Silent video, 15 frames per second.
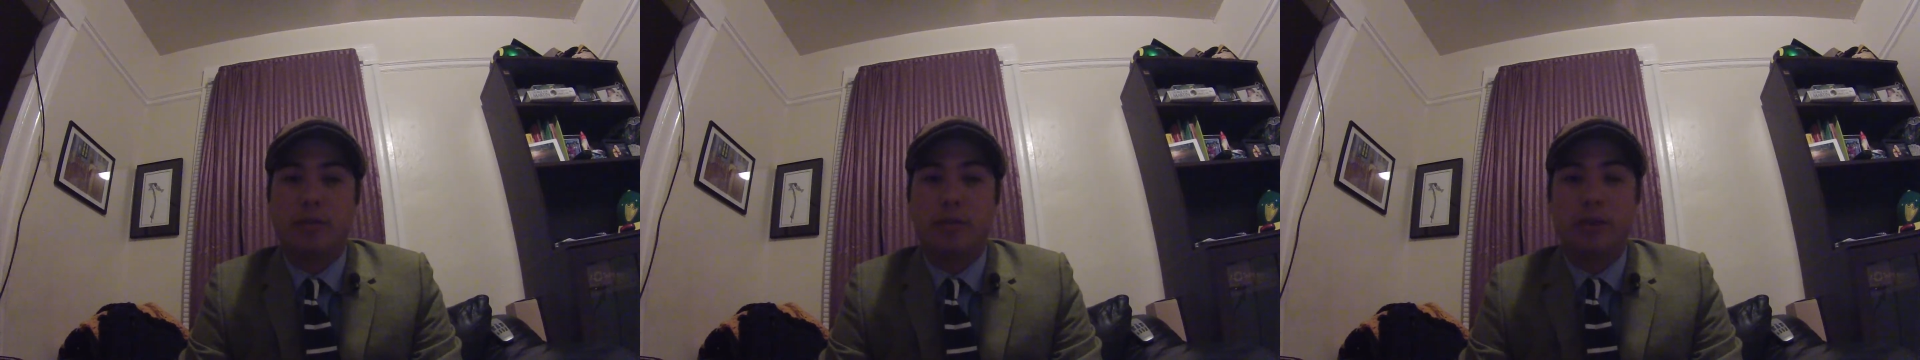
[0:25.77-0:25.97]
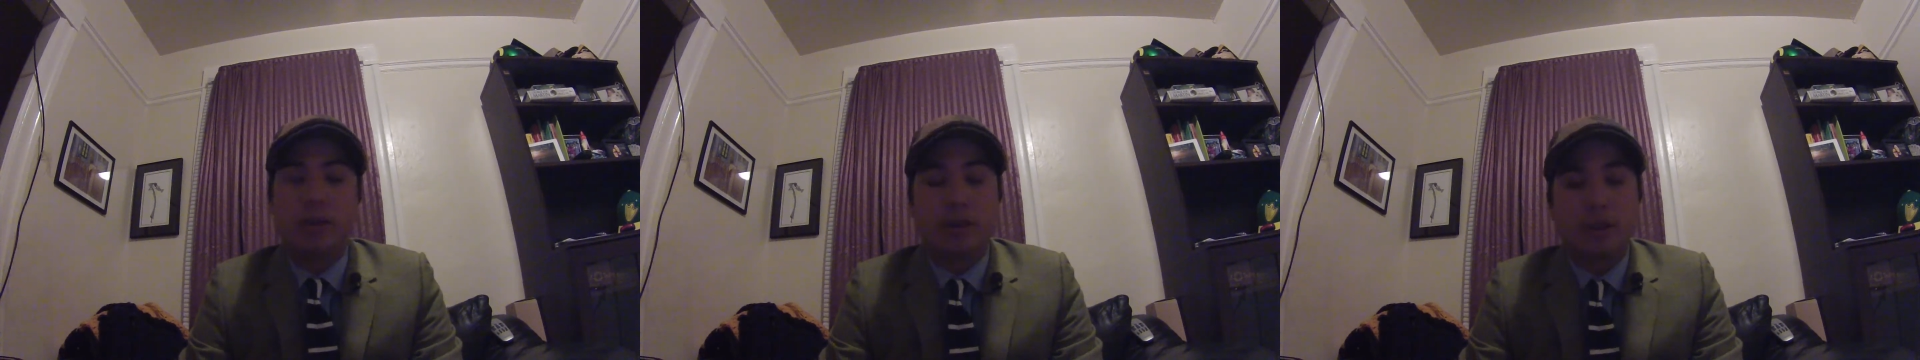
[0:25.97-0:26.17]

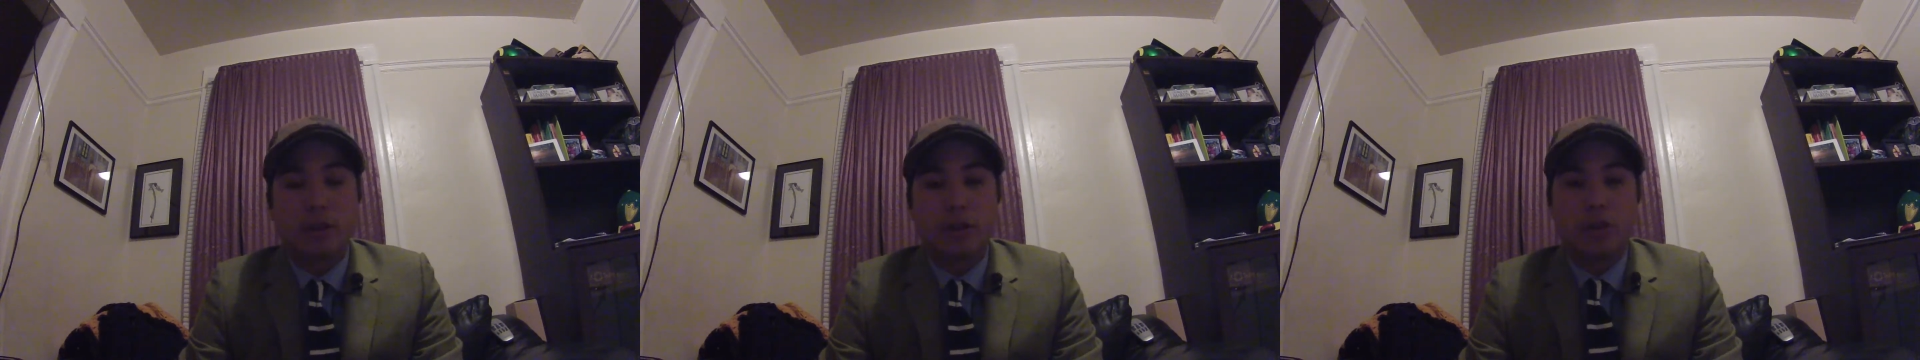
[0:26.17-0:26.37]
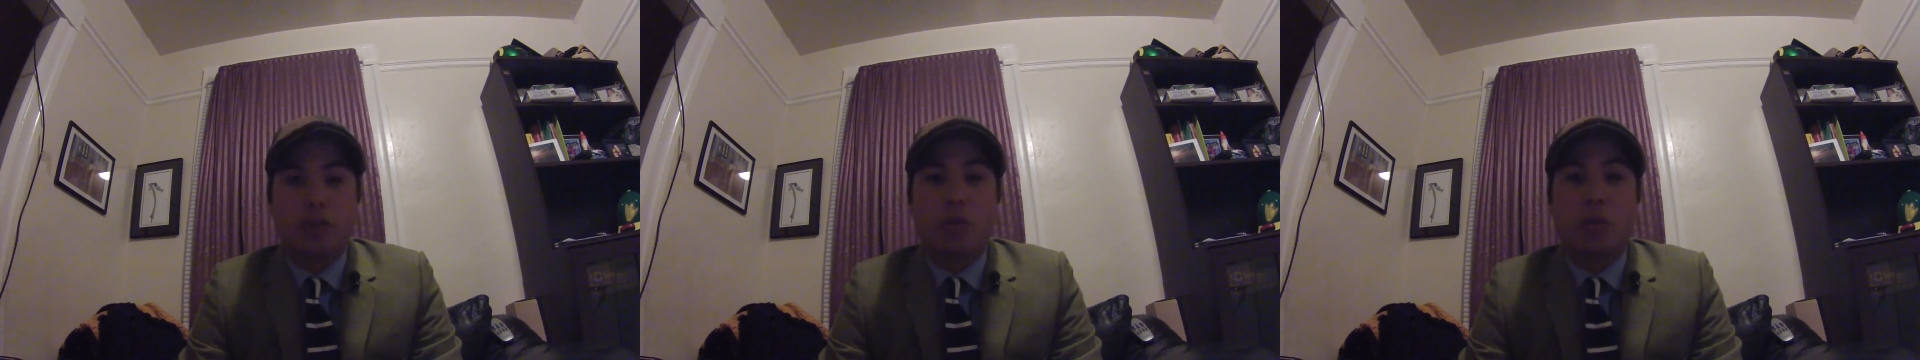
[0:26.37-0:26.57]
but
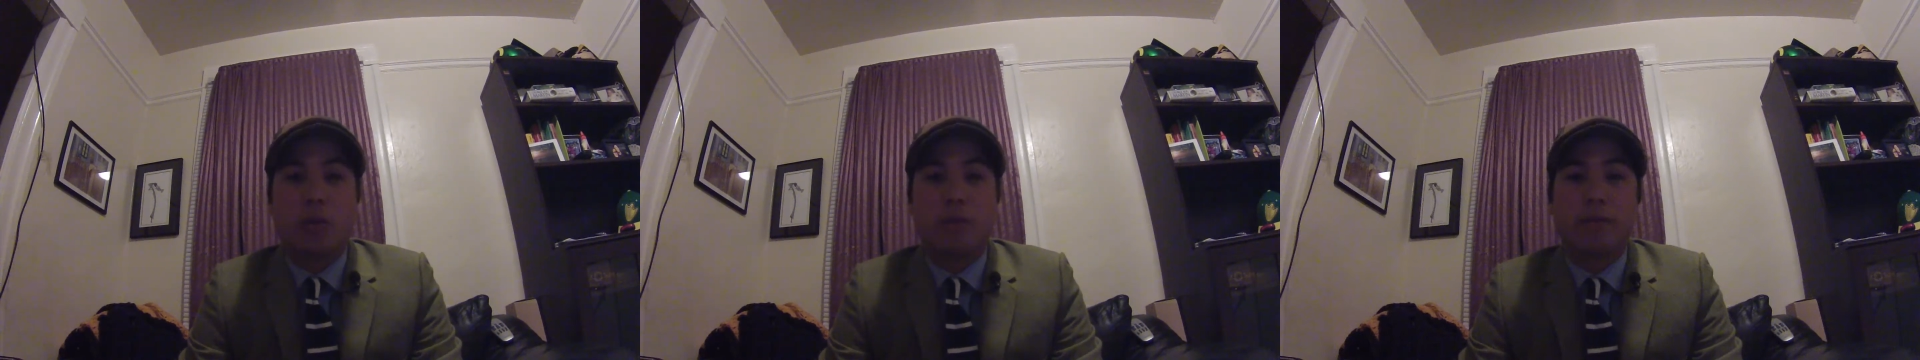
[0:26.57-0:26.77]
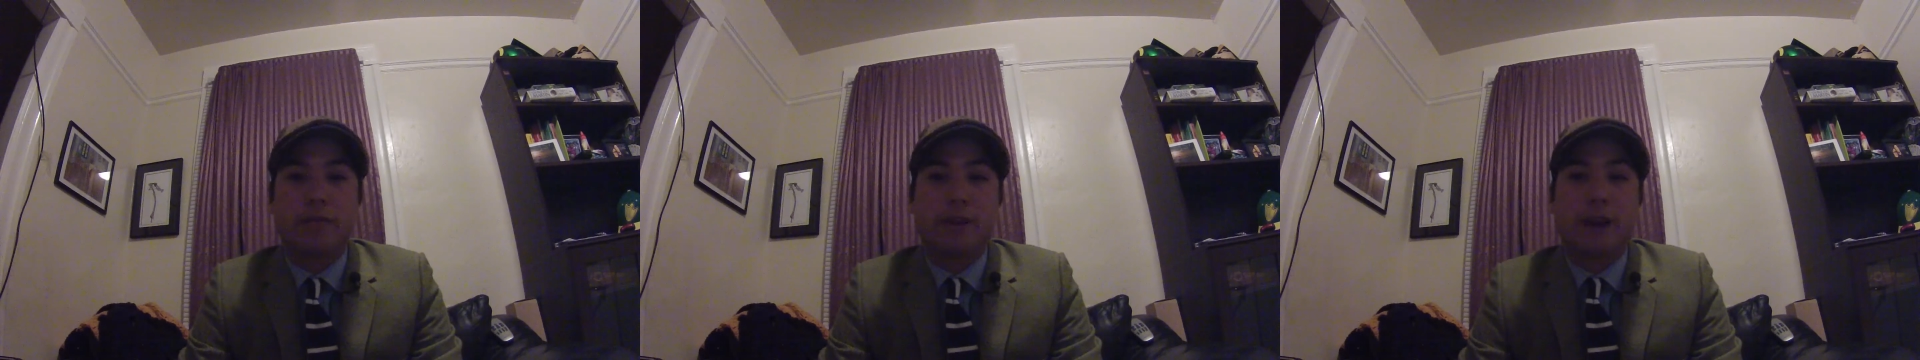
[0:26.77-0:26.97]

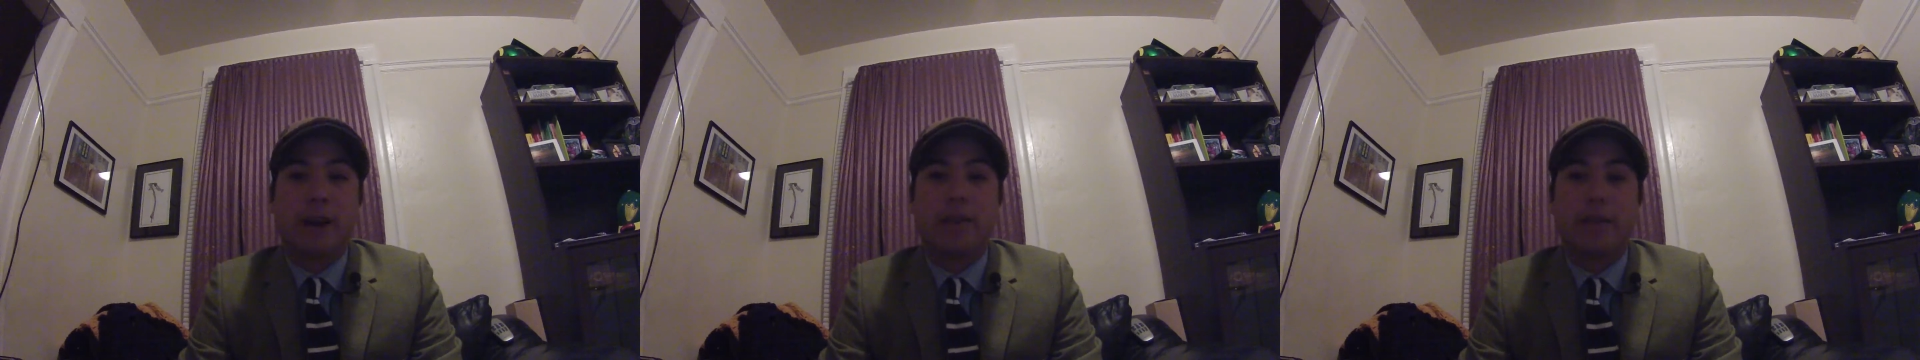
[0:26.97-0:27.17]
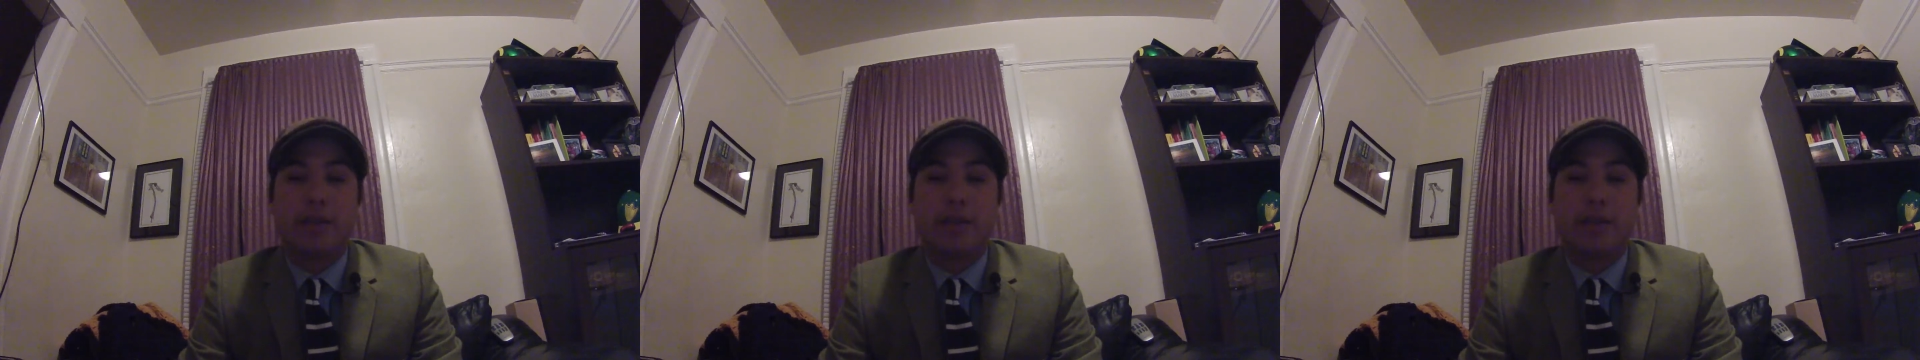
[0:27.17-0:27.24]
sure, fine.